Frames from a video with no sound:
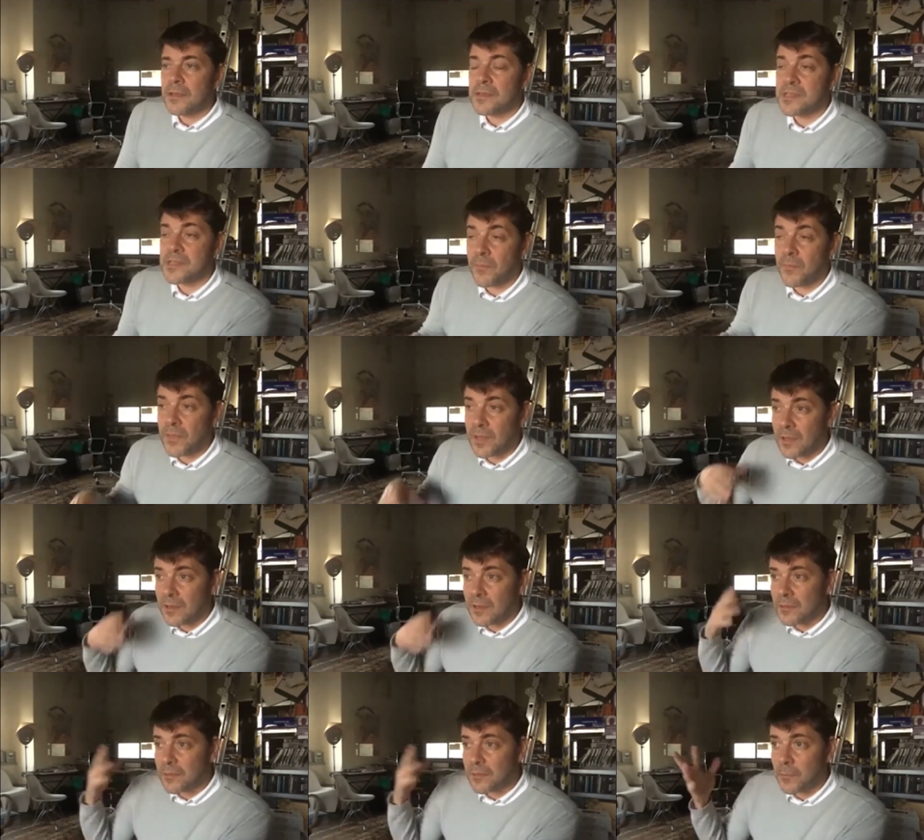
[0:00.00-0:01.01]

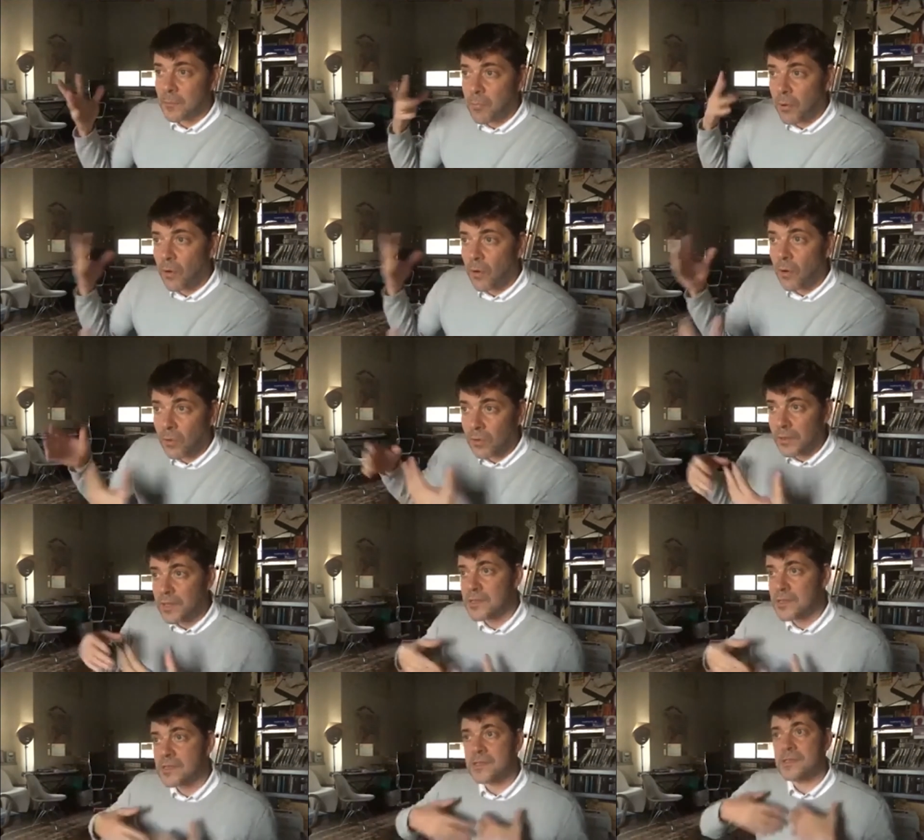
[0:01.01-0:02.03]
something Paul
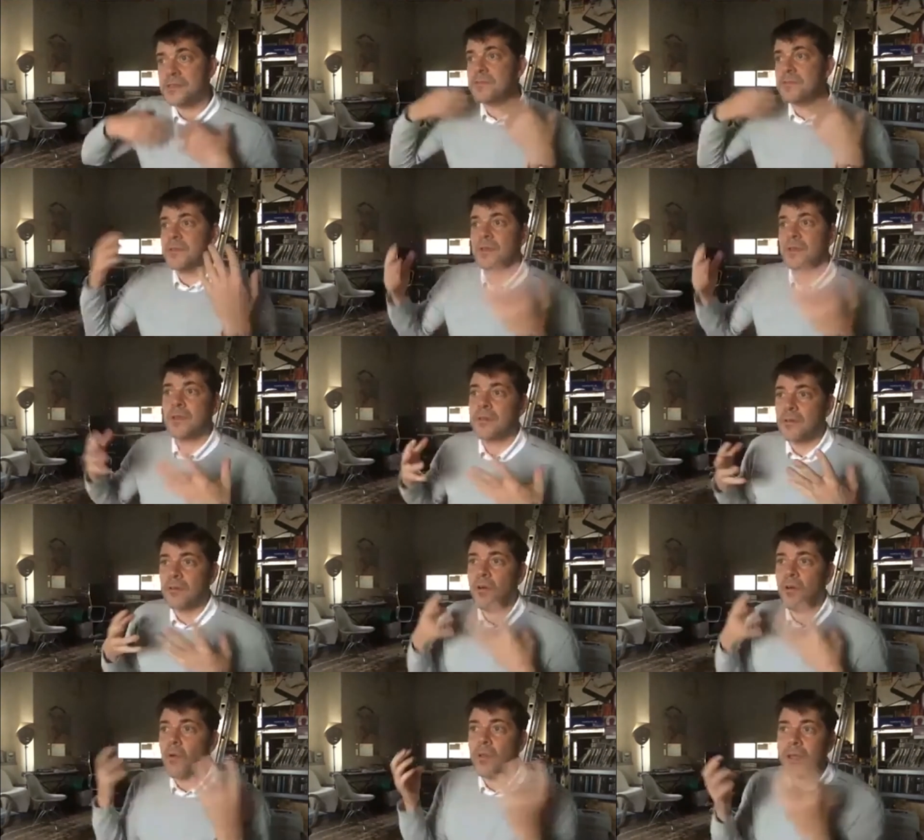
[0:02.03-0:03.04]
is
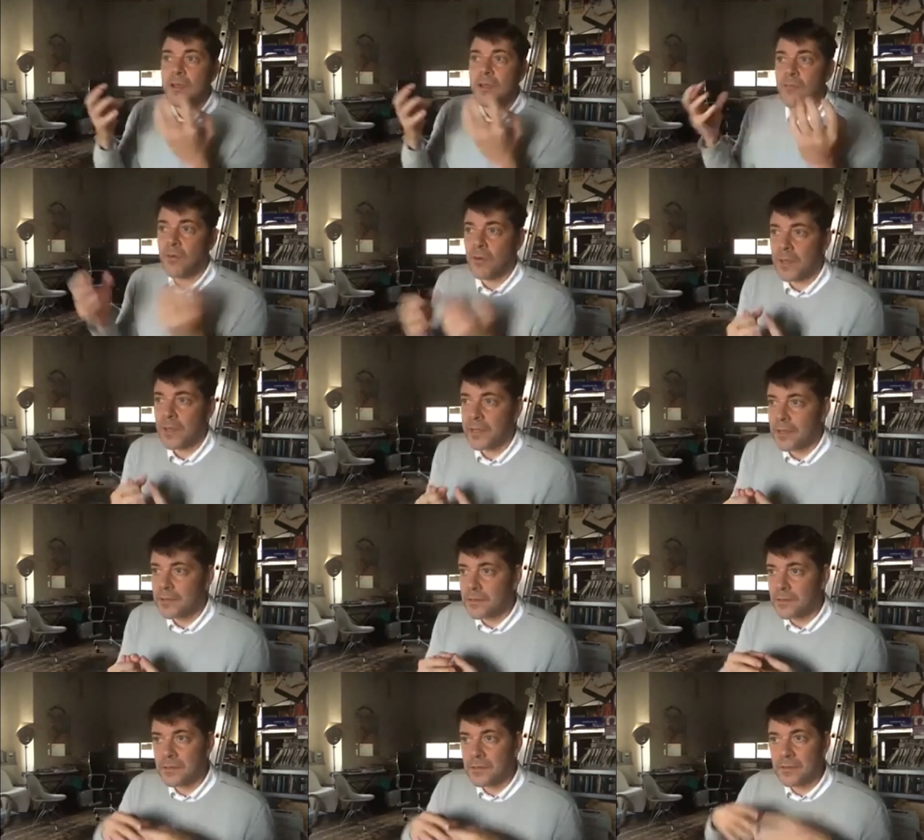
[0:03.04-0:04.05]
crawling for, like uh,
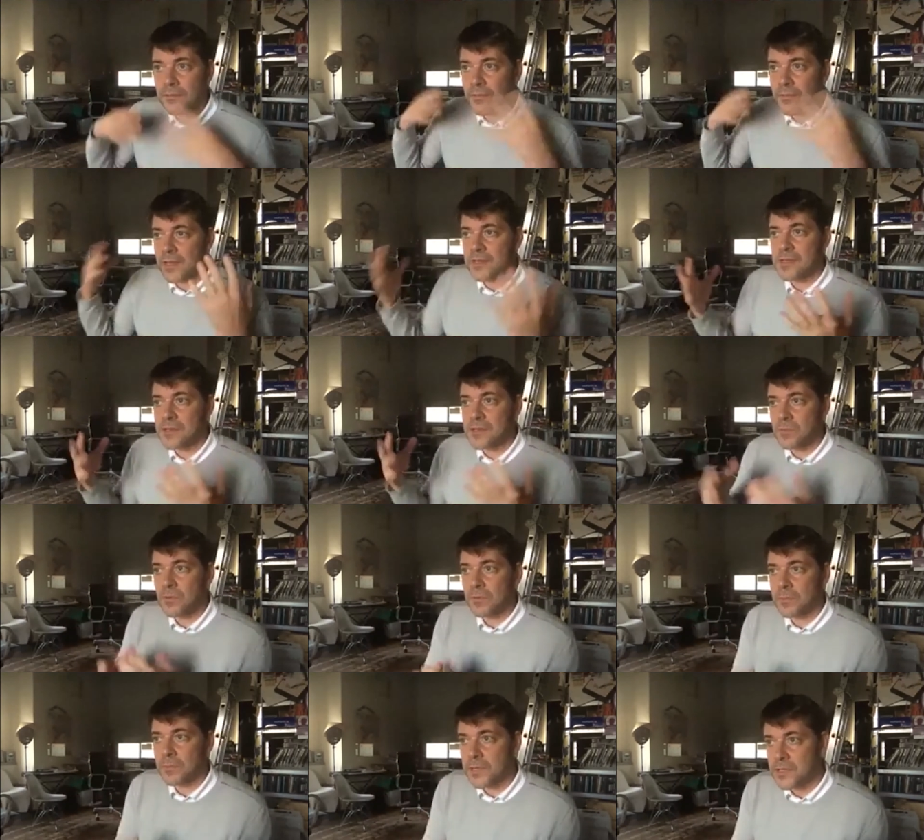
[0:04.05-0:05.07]
the, the, the fantasy
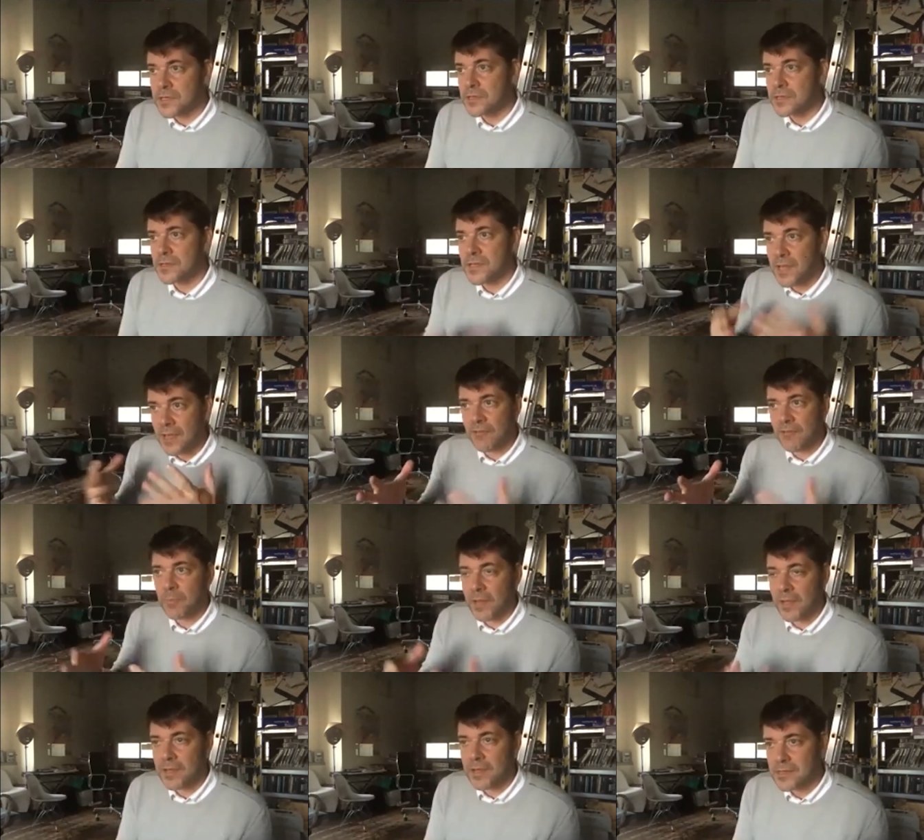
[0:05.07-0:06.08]
world, which is the safe
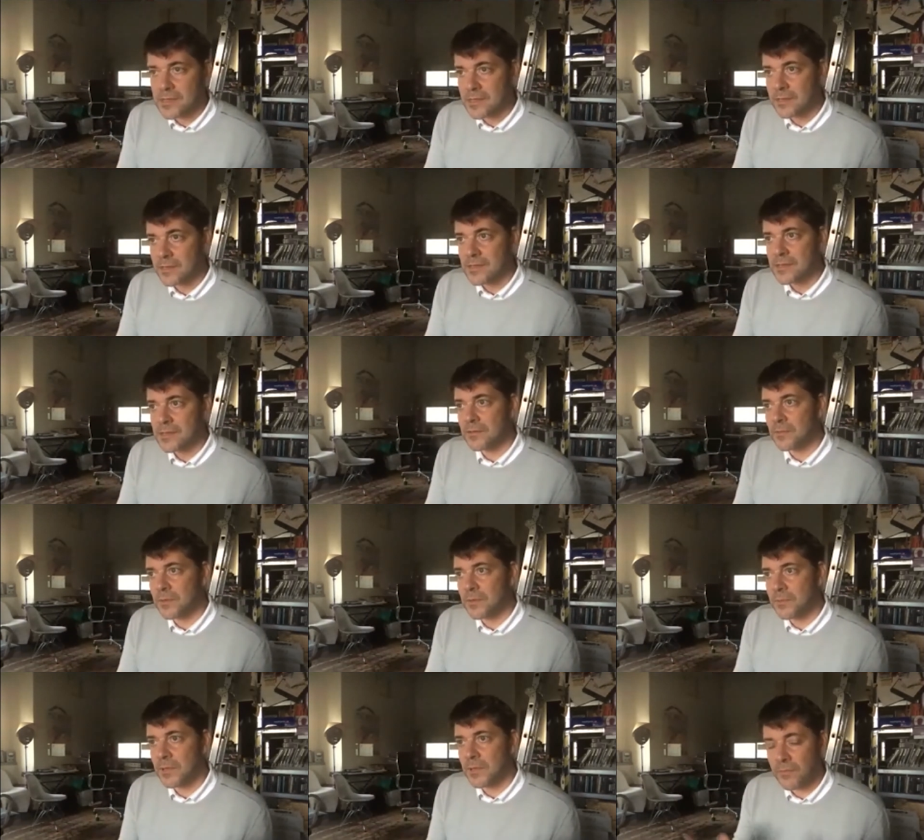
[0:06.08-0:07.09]
place. That's uh,
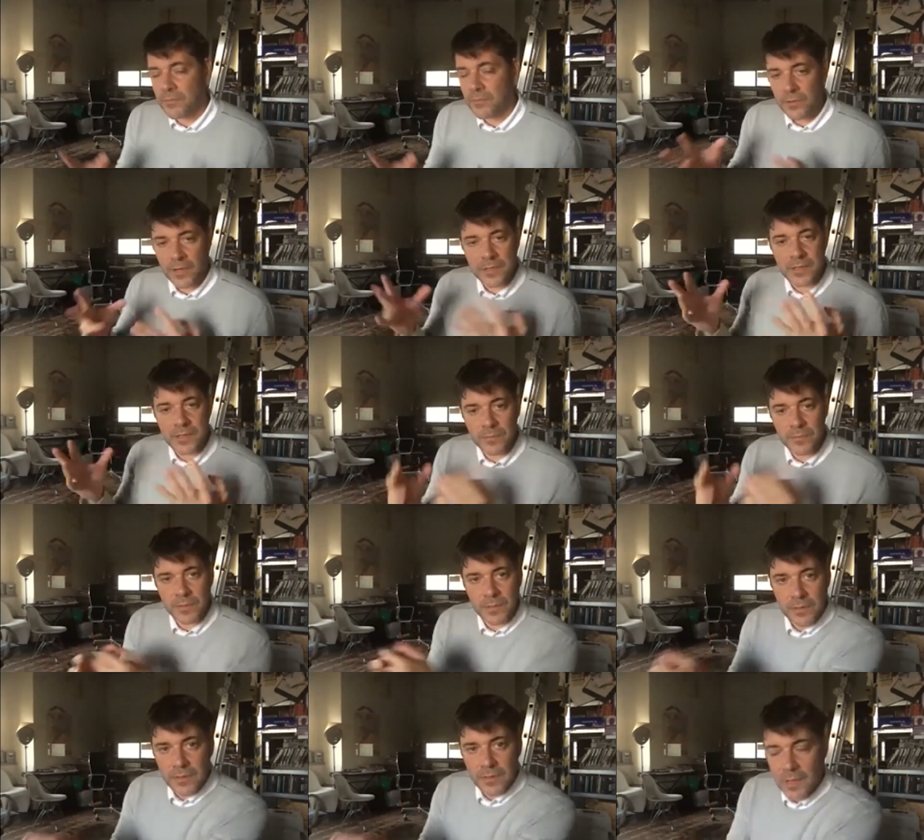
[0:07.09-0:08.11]
what we have connected with
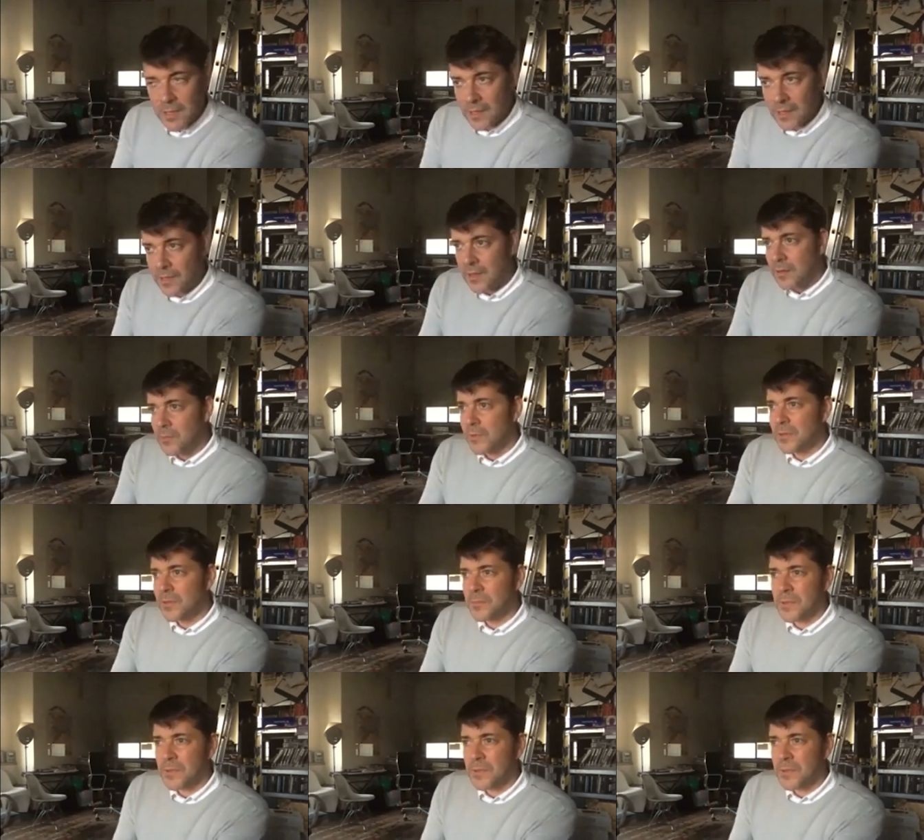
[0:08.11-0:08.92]
uh, the with,